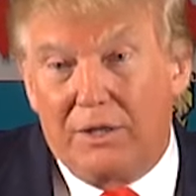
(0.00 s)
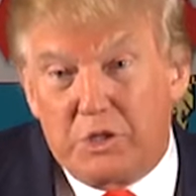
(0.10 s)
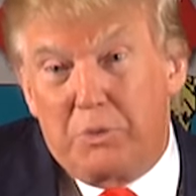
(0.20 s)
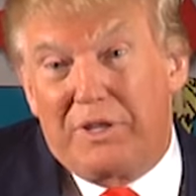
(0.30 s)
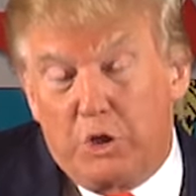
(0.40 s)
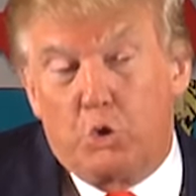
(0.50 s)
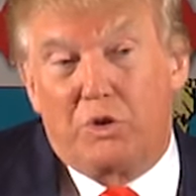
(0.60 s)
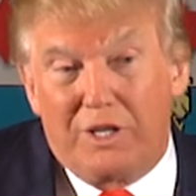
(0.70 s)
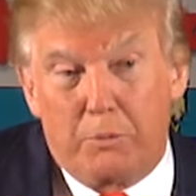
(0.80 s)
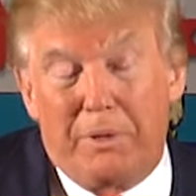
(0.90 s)
That's what they do.
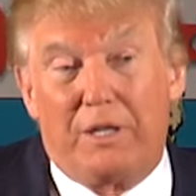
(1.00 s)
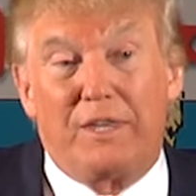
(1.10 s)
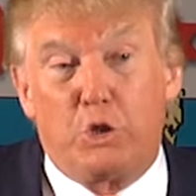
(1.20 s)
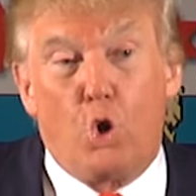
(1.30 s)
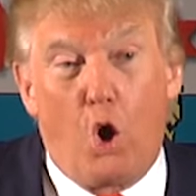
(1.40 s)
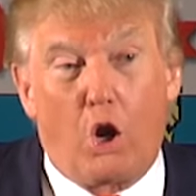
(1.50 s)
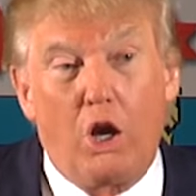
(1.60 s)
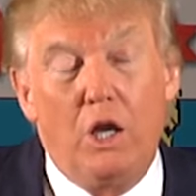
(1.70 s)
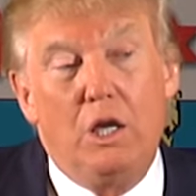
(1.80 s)
They debate. They talk.